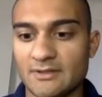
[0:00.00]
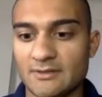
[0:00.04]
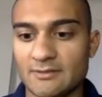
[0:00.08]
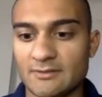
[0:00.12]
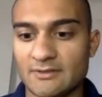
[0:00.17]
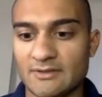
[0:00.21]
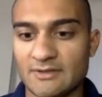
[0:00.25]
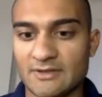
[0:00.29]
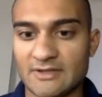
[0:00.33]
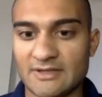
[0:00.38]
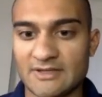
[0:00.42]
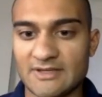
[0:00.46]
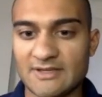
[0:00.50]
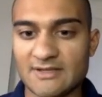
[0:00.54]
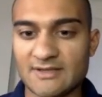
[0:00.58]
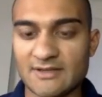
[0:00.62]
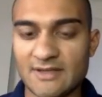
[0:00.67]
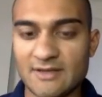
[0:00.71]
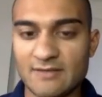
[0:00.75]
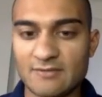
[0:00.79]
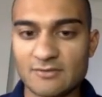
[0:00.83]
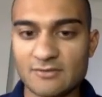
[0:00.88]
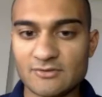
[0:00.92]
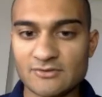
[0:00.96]
The key
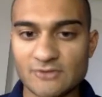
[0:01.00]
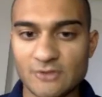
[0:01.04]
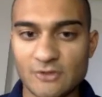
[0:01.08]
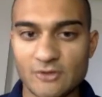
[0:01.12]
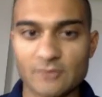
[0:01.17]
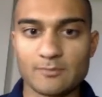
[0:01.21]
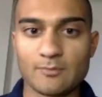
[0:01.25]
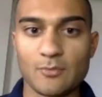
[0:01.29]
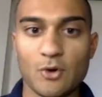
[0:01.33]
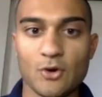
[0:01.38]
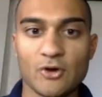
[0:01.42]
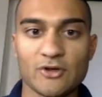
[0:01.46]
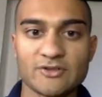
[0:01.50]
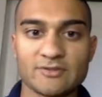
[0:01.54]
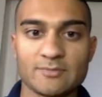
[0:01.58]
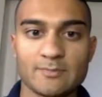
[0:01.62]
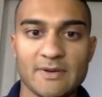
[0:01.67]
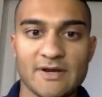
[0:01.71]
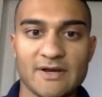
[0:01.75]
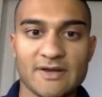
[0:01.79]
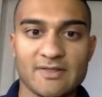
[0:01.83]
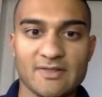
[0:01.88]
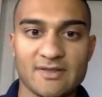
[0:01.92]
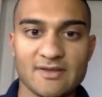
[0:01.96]
levels are marked
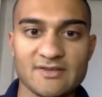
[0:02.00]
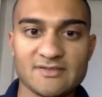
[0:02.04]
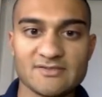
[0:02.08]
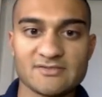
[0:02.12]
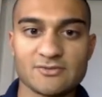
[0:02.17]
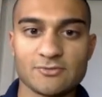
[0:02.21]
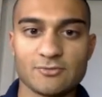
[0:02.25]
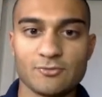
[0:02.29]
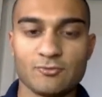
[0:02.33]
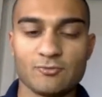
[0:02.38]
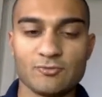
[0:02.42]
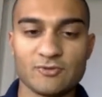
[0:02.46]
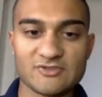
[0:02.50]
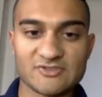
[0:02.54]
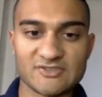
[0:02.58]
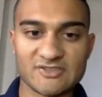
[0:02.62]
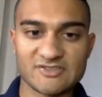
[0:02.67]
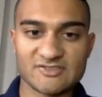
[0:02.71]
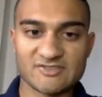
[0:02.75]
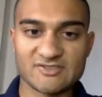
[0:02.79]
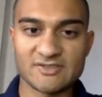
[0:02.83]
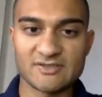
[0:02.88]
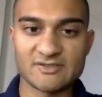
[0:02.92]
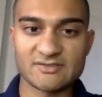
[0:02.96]
by this
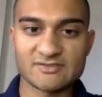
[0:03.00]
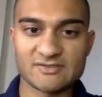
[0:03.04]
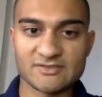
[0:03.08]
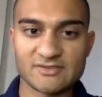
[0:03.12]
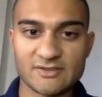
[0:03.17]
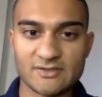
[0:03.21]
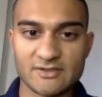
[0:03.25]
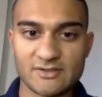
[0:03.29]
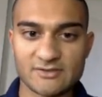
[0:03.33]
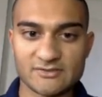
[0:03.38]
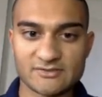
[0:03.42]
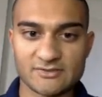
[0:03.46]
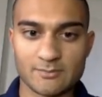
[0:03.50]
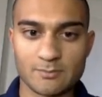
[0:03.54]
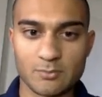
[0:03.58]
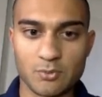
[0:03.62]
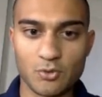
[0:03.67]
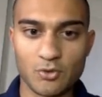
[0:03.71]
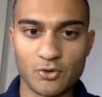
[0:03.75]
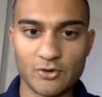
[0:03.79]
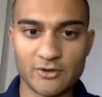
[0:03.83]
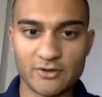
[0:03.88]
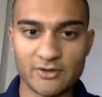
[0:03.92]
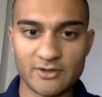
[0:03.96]
resistance,
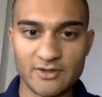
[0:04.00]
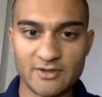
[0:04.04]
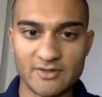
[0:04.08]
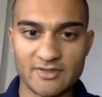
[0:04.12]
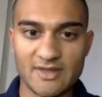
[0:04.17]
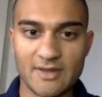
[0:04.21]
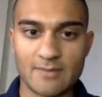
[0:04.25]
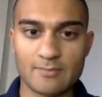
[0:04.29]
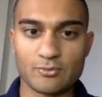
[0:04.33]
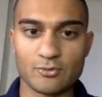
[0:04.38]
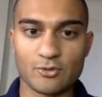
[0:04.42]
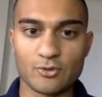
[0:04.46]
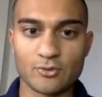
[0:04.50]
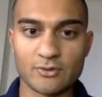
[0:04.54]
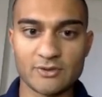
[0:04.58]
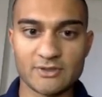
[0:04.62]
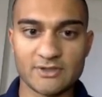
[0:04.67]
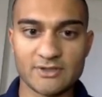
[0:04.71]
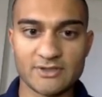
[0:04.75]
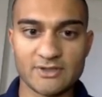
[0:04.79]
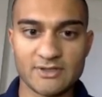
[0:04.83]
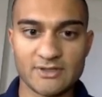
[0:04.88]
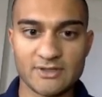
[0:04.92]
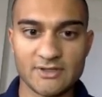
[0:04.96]
support that broke, and
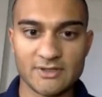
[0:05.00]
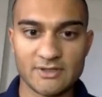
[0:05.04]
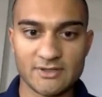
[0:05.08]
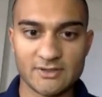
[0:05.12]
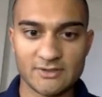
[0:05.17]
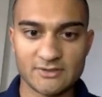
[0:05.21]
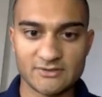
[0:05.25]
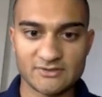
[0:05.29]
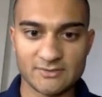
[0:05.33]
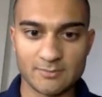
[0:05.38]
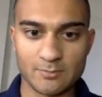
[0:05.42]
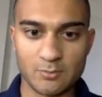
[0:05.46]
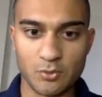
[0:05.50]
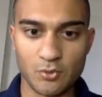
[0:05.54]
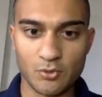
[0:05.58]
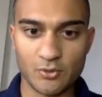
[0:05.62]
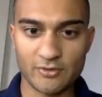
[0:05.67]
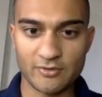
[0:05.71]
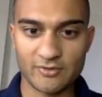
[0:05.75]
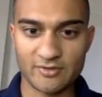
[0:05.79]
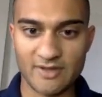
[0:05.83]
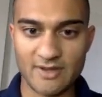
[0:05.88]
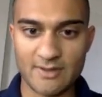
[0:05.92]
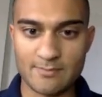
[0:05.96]

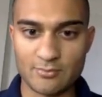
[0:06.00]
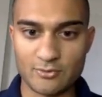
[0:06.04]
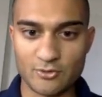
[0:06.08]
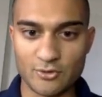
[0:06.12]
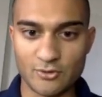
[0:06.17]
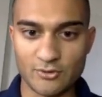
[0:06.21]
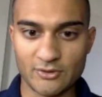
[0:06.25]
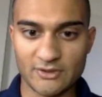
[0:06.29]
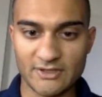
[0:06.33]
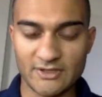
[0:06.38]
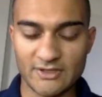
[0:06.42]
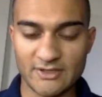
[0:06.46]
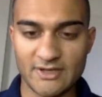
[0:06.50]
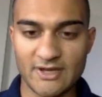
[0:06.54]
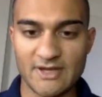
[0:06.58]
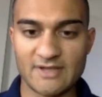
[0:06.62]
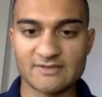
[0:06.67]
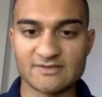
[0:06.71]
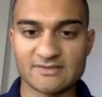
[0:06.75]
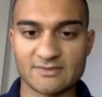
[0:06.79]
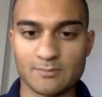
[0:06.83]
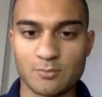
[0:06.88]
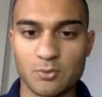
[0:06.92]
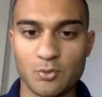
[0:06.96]
support
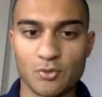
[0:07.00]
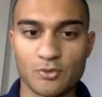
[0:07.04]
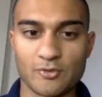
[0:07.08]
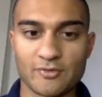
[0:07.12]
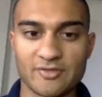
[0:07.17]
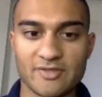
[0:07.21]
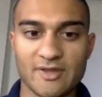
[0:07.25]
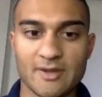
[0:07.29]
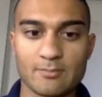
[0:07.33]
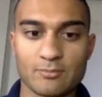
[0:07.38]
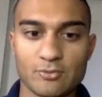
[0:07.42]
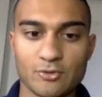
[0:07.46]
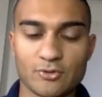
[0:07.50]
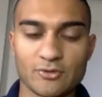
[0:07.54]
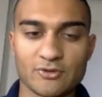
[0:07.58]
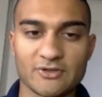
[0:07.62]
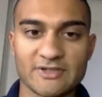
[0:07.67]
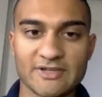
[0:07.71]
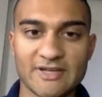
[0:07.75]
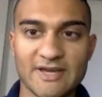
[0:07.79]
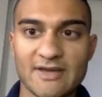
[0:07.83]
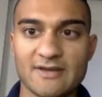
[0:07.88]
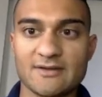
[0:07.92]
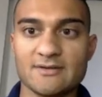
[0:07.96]
that broke
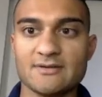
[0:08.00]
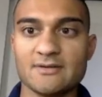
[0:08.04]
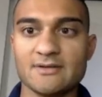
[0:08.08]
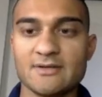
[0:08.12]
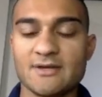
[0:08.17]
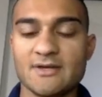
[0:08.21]
again.